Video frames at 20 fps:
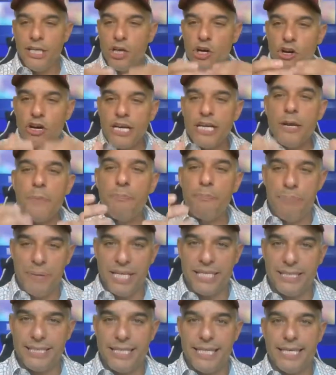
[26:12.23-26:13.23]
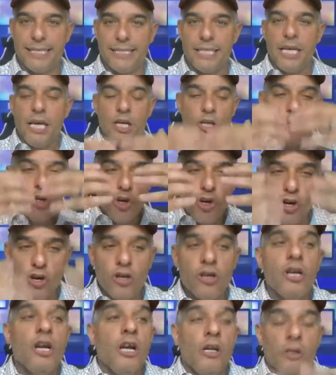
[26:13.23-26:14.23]
You're in a business,
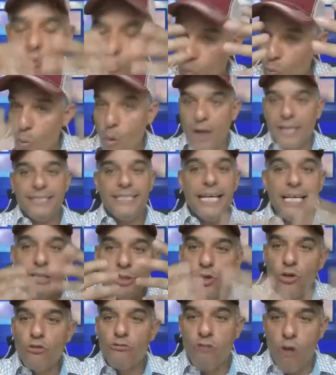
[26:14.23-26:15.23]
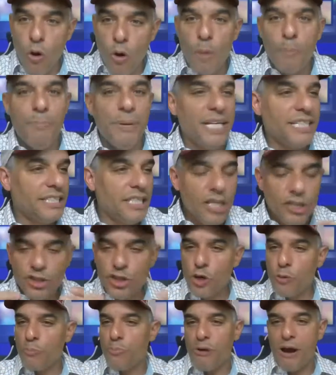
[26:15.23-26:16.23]
you're wanting to grow a business,
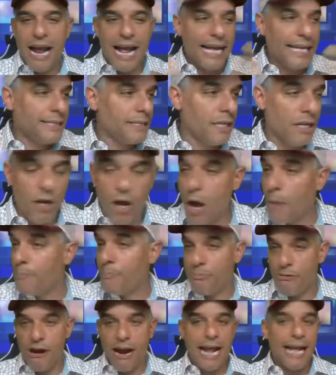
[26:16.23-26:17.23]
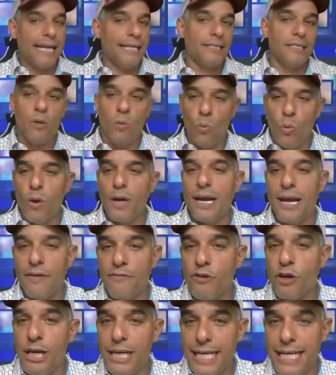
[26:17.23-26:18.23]
your brand, a brand,
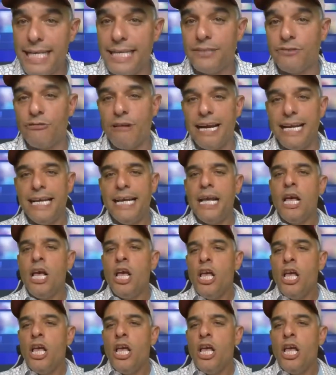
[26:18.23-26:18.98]
whatever it is, right?